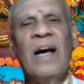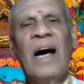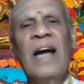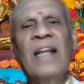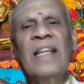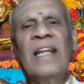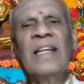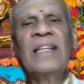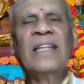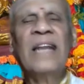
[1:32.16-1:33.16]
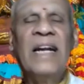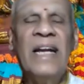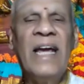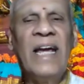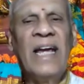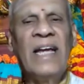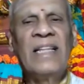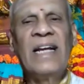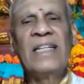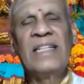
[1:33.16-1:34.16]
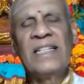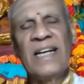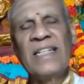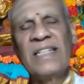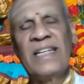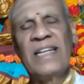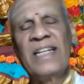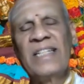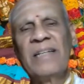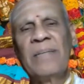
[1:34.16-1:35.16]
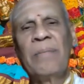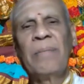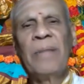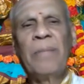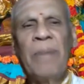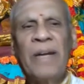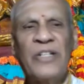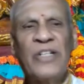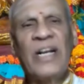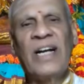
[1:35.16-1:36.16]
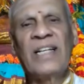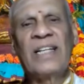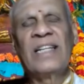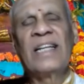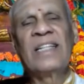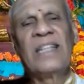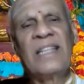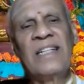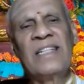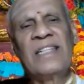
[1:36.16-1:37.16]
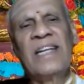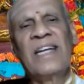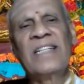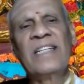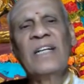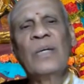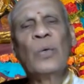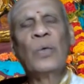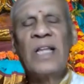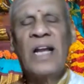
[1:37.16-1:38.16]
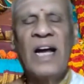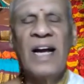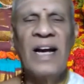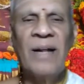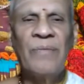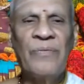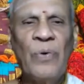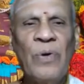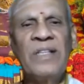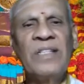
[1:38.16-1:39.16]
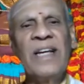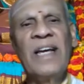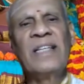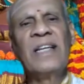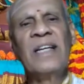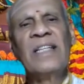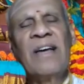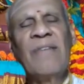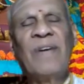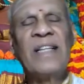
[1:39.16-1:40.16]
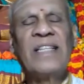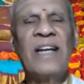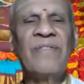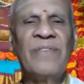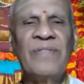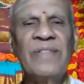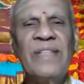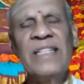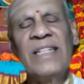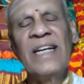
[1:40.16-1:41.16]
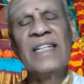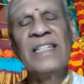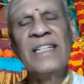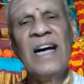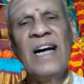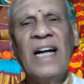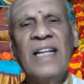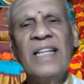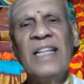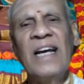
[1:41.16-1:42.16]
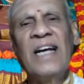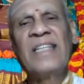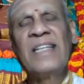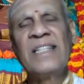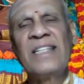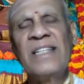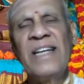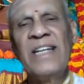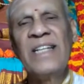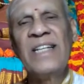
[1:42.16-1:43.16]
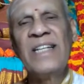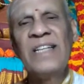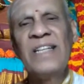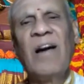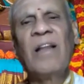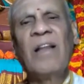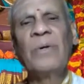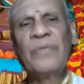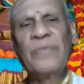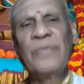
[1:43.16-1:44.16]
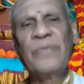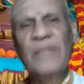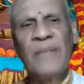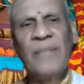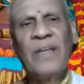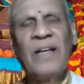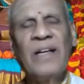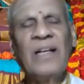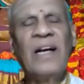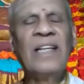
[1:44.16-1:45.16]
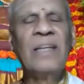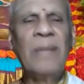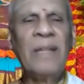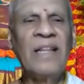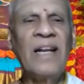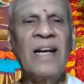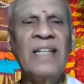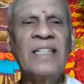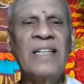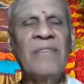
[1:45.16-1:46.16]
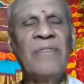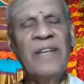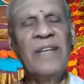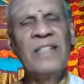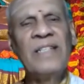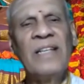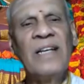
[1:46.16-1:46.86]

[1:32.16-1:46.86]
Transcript: and then the day, that is the second stage, the Paksha, that is the third stage, Uttarayanam, fourth stage, Samvatsaram, fifth stage, Aditya, sixth stage, all those we saw. And the mantra itself is